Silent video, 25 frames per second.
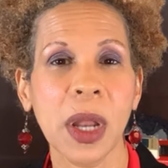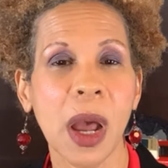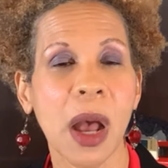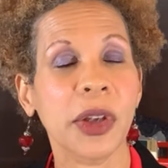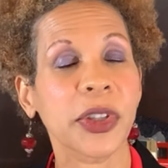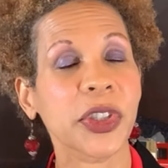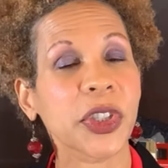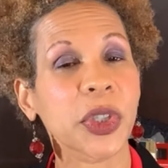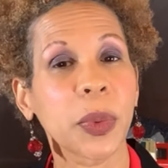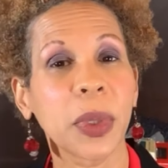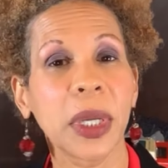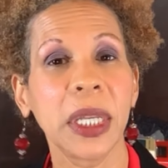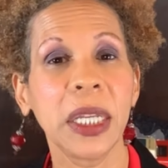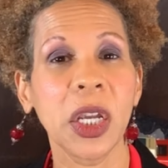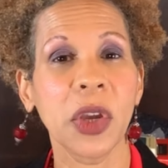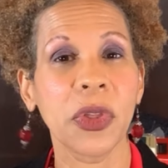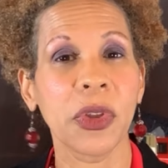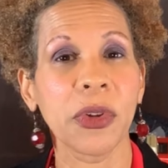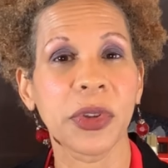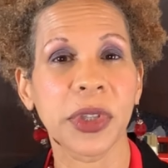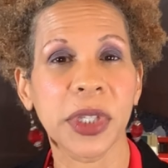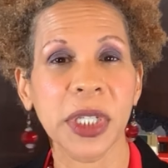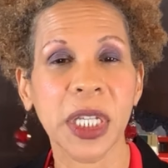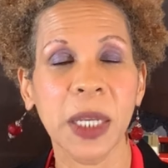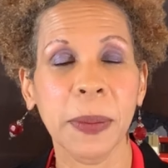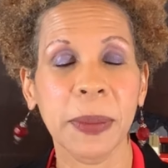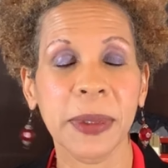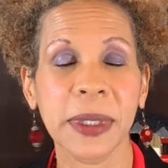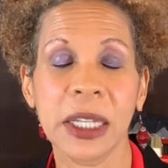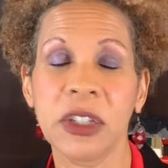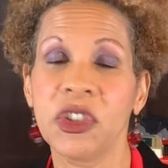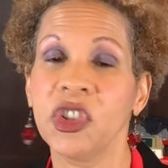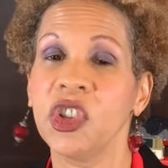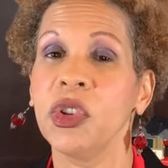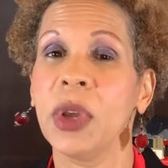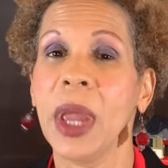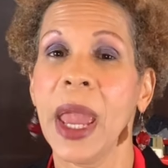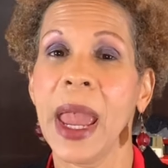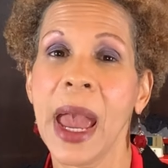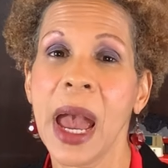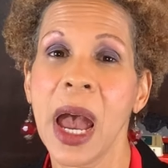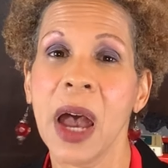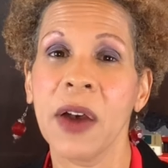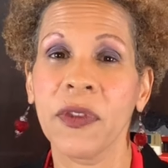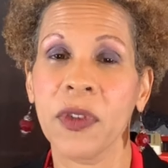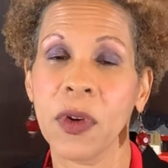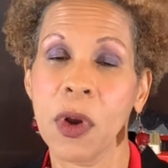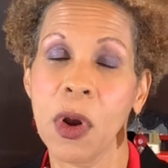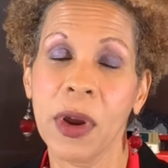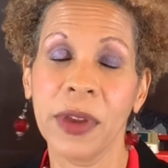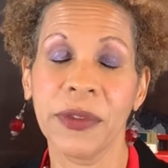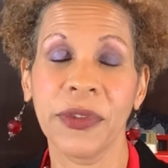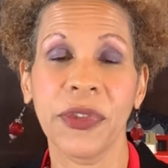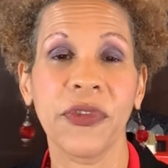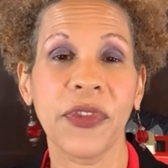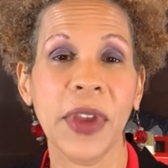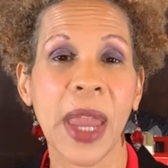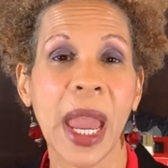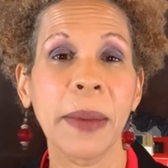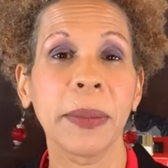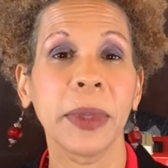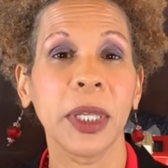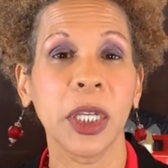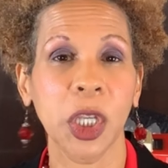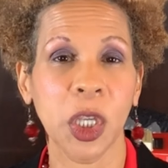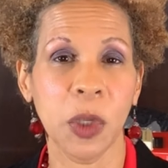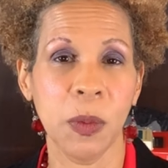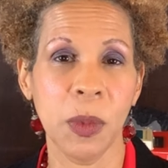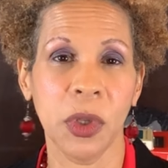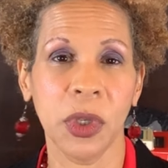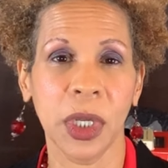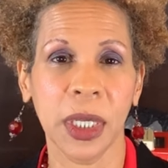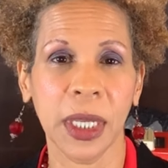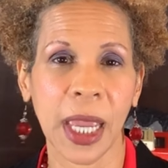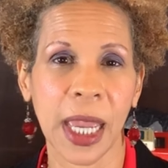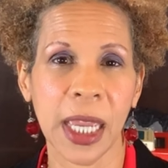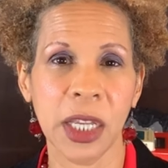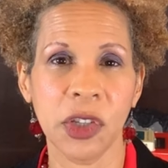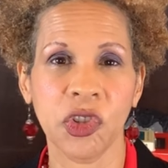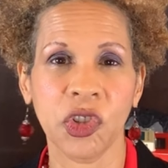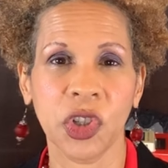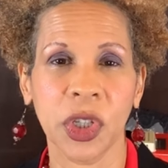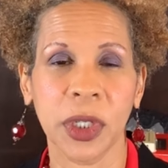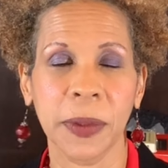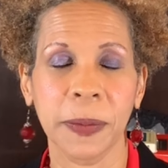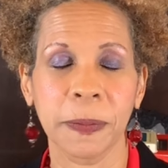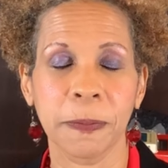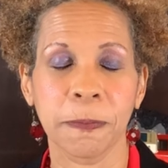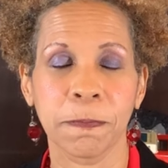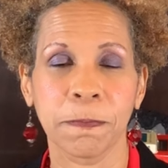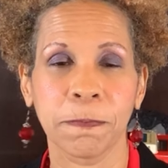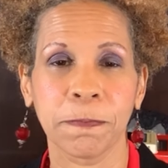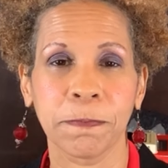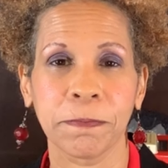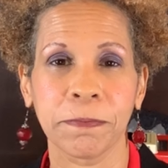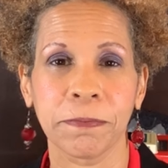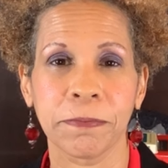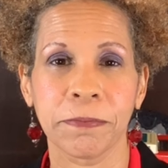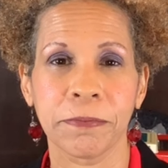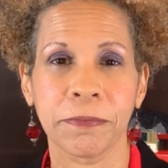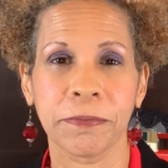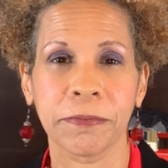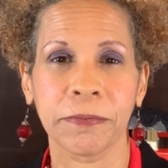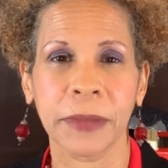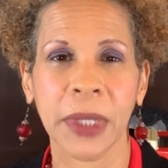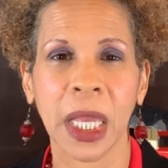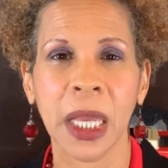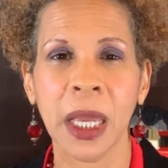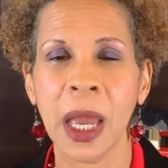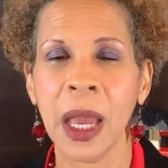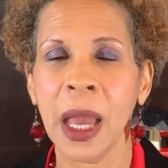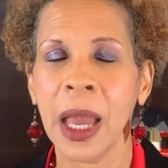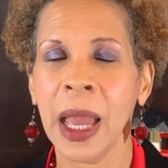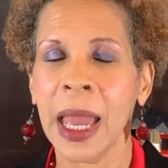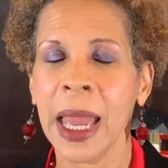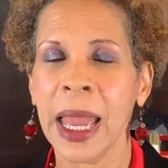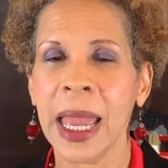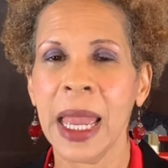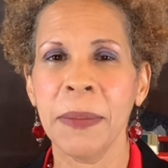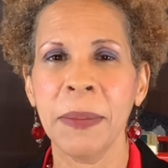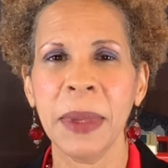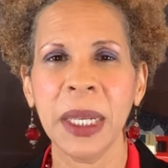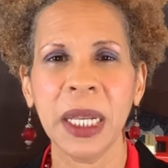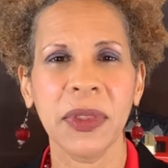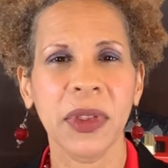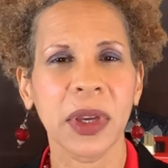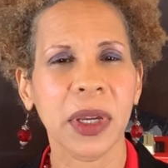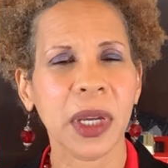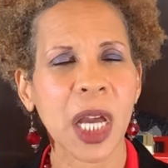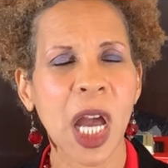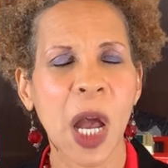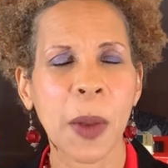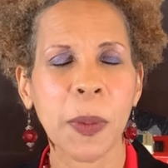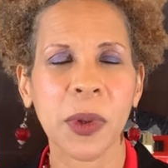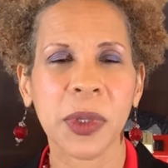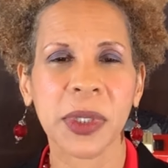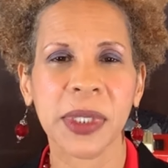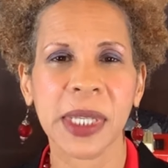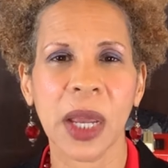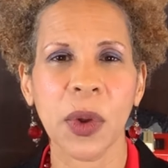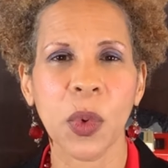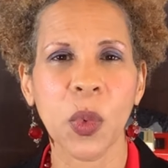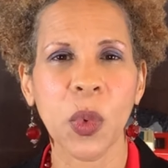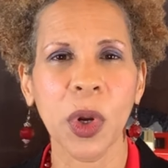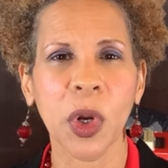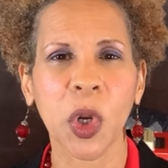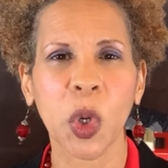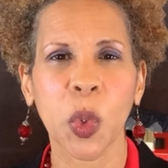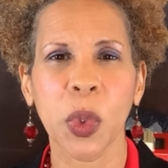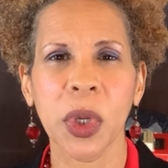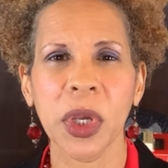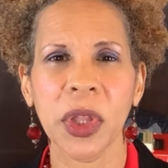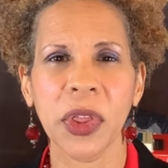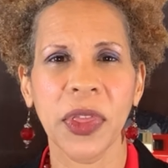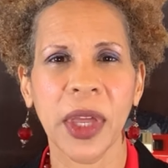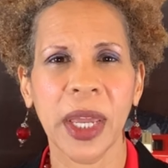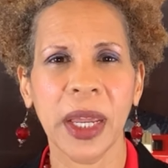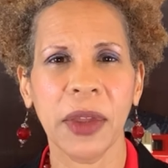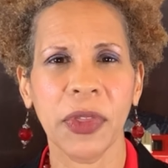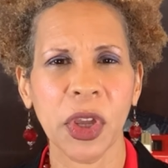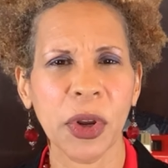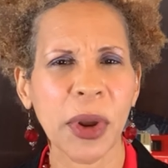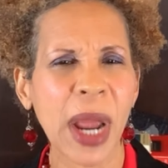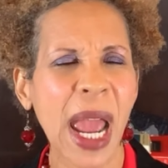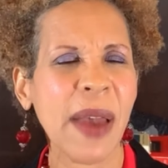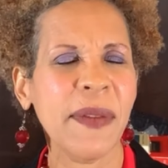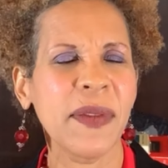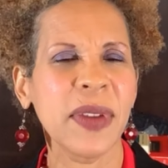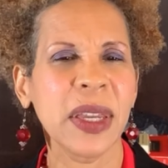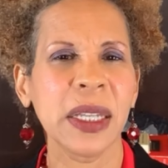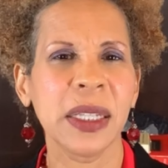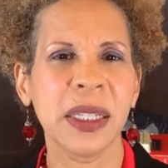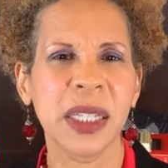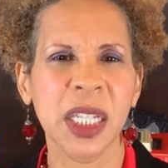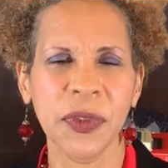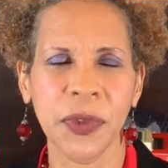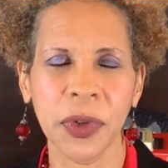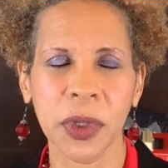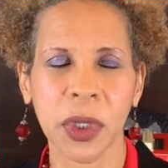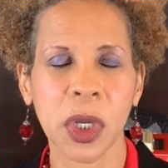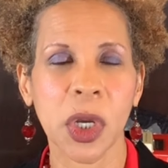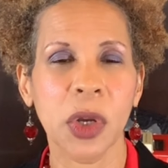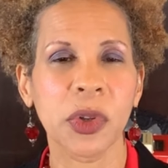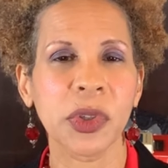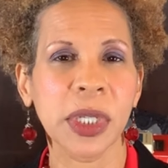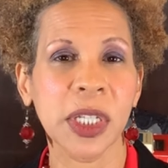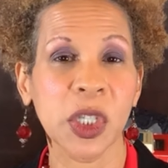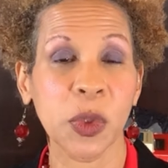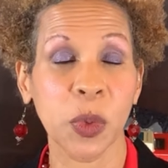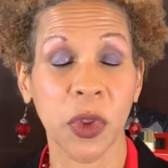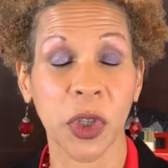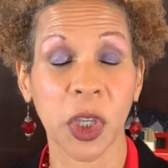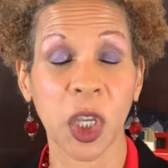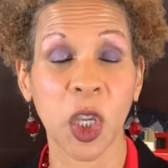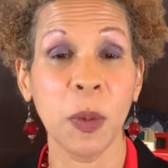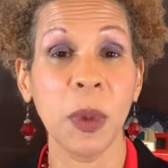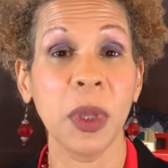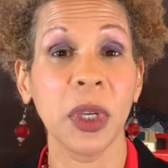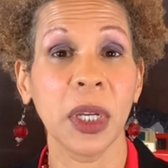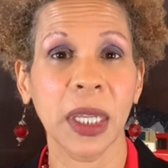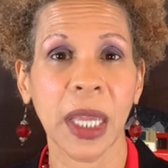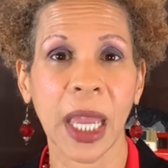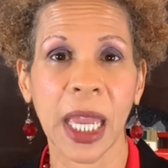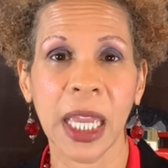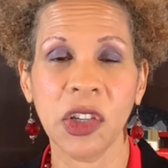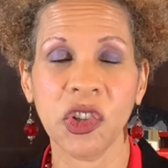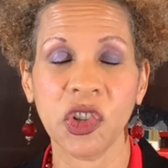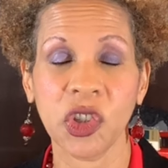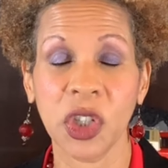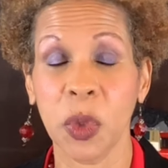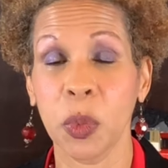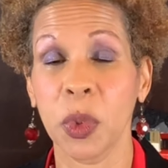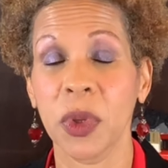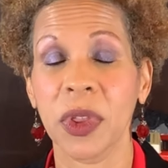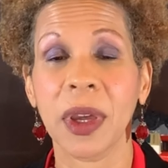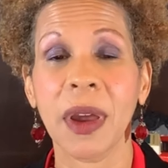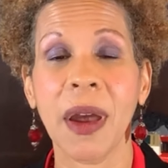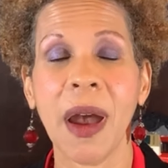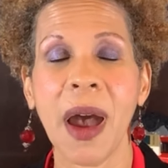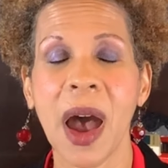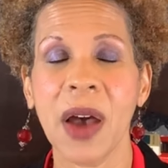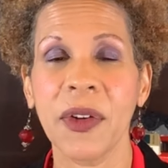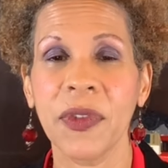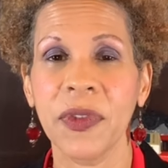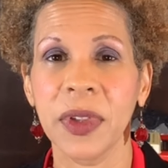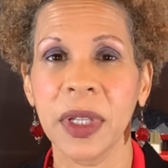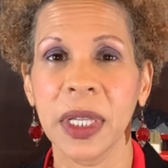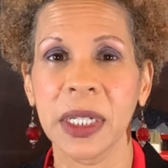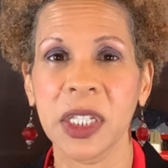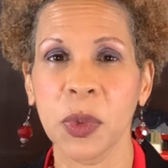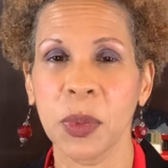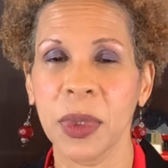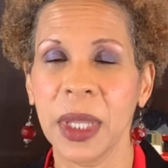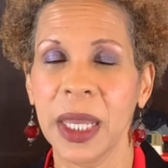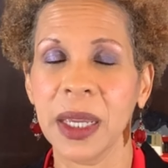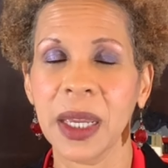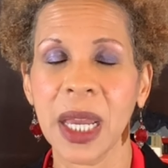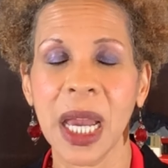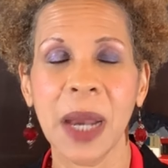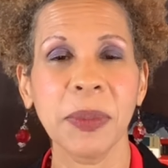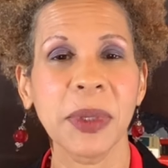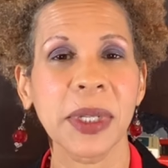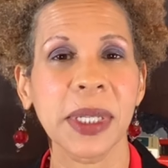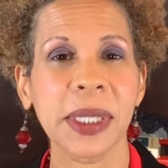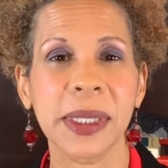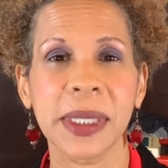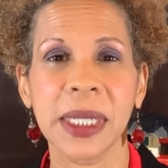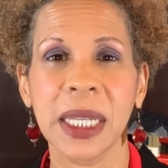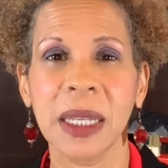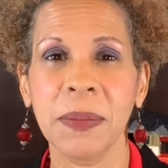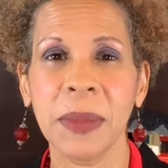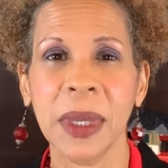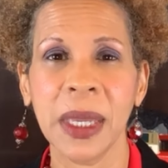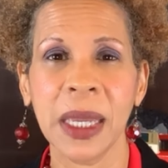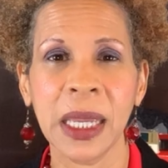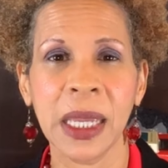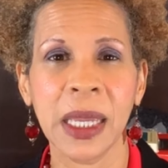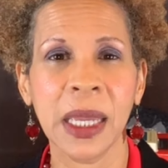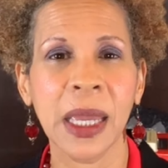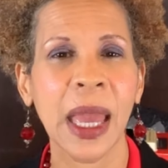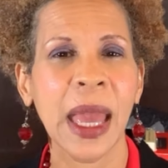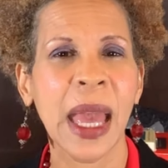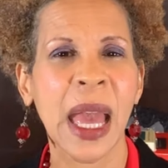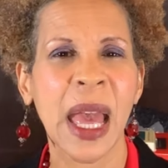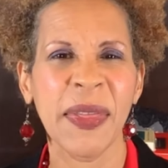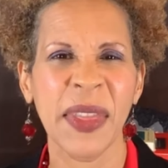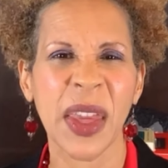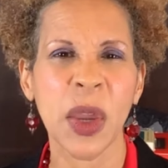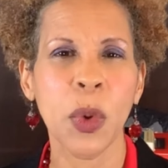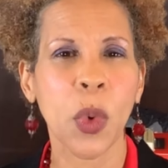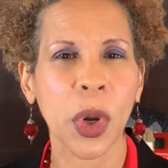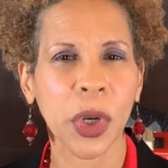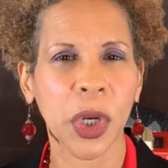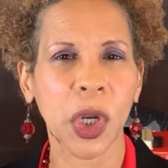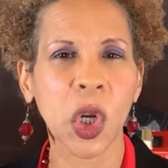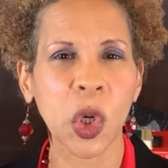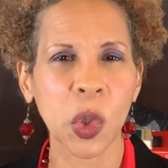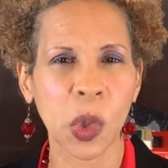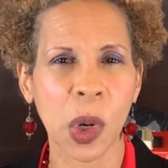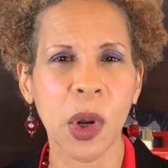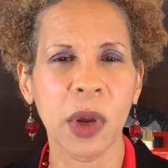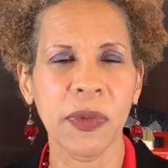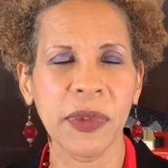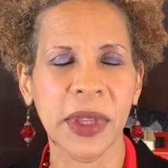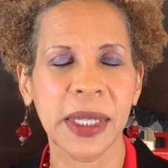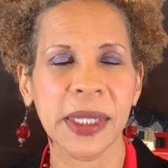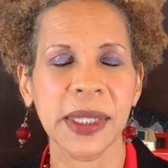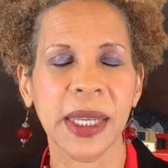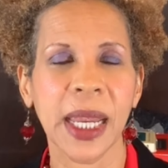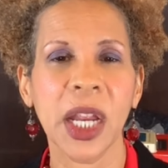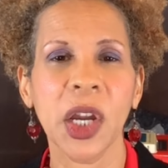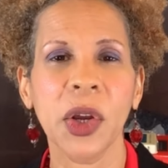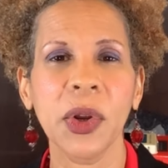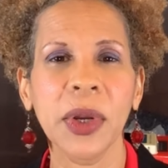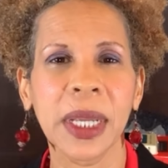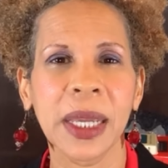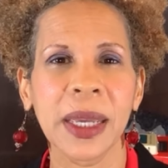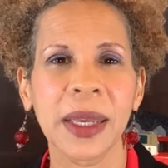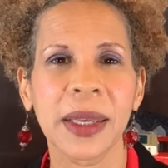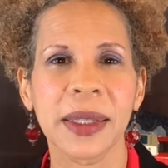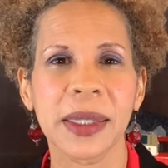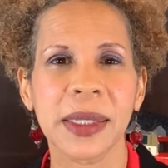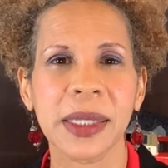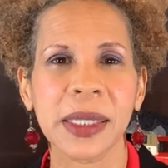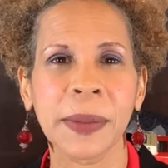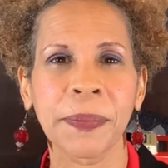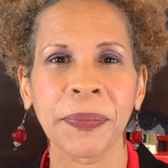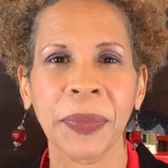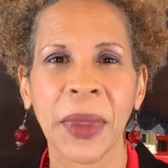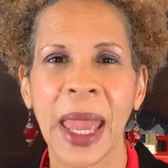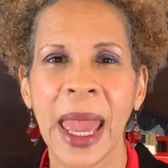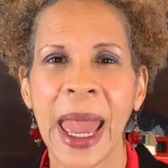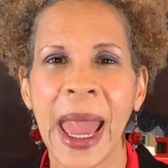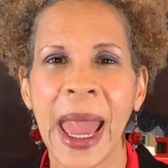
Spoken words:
and also any other tips that you have on family communication. And many of the couples I work with, they're having difficulties with communication and with conflict. When they come to see me, they want to grow in these areas.